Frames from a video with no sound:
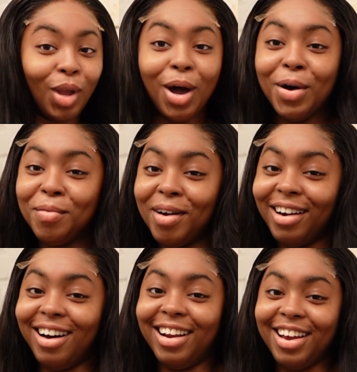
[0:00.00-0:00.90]
Oh my
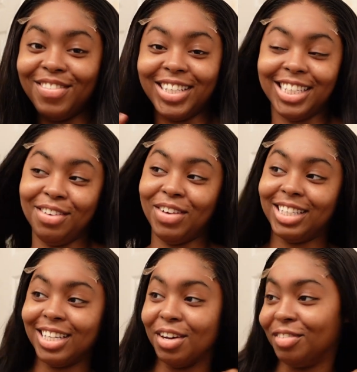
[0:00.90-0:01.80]
god, I haven't seen
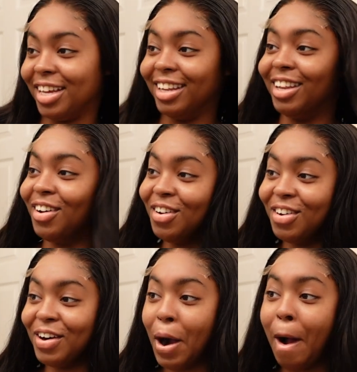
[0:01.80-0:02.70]
myself in
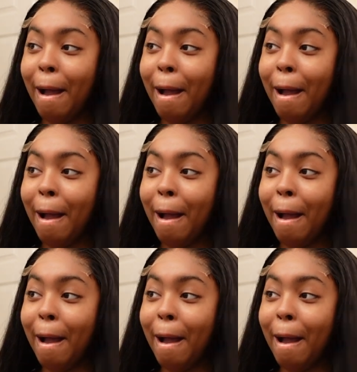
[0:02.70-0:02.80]
long